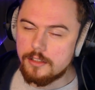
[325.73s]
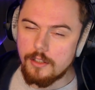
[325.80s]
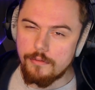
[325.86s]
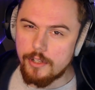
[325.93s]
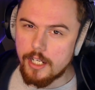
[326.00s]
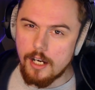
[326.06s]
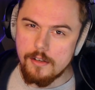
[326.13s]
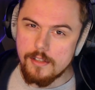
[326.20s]
the
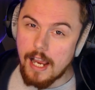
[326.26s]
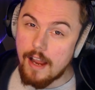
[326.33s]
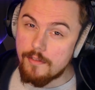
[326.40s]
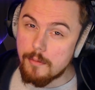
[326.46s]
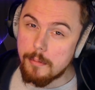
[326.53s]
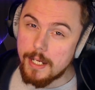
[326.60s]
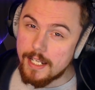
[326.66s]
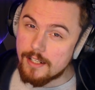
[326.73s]
videos
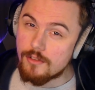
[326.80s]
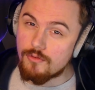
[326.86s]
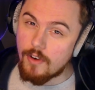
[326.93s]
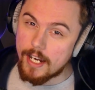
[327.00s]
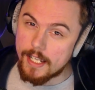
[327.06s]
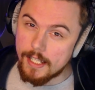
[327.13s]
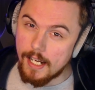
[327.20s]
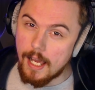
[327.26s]
haven't been as
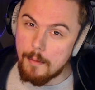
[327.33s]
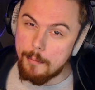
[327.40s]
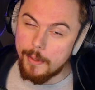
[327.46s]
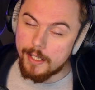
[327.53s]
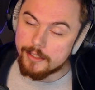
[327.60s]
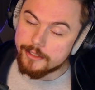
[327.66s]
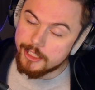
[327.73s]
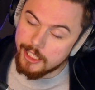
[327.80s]
regular,
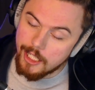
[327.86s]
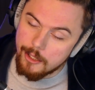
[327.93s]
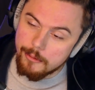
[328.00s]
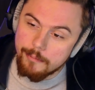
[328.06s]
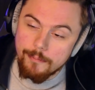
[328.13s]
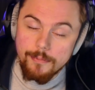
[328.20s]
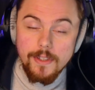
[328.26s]
but you know,